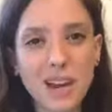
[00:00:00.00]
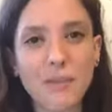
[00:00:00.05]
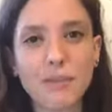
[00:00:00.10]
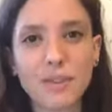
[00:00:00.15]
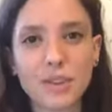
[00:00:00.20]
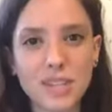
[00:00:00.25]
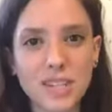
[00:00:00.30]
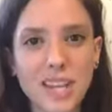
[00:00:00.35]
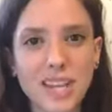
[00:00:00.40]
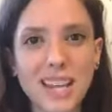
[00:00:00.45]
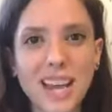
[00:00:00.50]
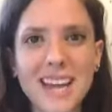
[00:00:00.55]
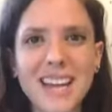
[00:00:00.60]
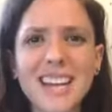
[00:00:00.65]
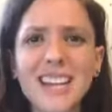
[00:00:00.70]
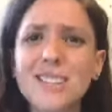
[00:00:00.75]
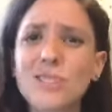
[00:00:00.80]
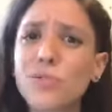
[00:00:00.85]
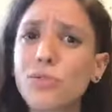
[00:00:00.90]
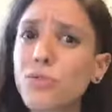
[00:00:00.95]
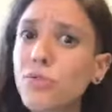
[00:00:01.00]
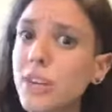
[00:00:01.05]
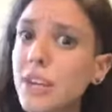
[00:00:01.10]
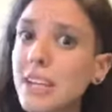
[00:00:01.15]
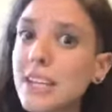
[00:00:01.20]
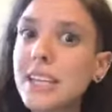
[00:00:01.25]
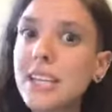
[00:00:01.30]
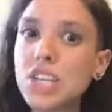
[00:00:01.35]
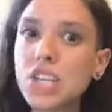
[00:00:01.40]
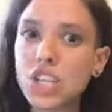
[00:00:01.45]
for sunlight. It's
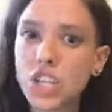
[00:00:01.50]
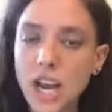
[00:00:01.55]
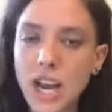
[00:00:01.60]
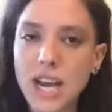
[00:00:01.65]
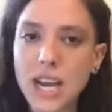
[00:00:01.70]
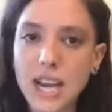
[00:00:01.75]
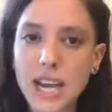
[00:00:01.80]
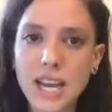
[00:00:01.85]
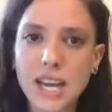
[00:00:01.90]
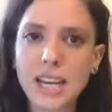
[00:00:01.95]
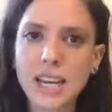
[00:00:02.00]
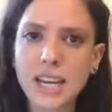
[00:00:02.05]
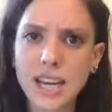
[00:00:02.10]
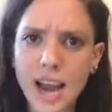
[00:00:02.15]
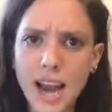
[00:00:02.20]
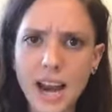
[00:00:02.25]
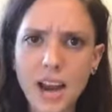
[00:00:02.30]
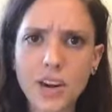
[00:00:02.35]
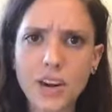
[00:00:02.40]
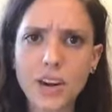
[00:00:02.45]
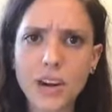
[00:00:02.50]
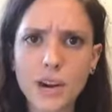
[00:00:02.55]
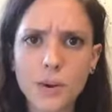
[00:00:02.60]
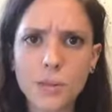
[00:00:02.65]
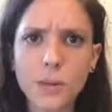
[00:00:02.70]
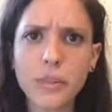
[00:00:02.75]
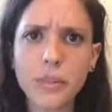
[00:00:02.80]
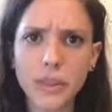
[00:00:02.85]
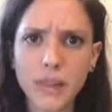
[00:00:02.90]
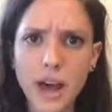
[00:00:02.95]
really shady in an area
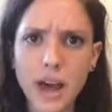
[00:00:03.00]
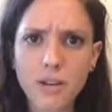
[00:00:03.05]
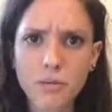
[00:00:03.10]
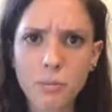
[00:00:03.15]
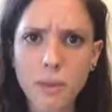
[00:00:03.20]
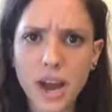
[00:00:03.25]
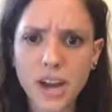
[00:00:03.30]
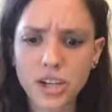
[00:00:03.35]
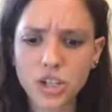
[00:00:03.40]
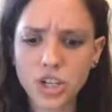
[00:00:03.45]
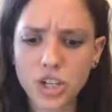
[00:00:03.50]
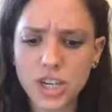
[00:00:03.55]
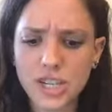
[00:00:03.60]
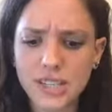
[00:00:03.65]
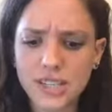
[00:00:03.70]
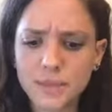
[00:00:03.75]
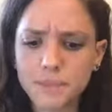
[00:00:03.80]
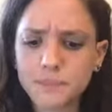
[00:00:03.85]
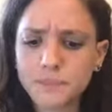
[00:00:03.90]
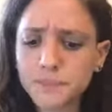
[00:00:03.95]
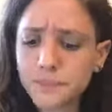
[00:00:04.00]
with a lot of pine trees.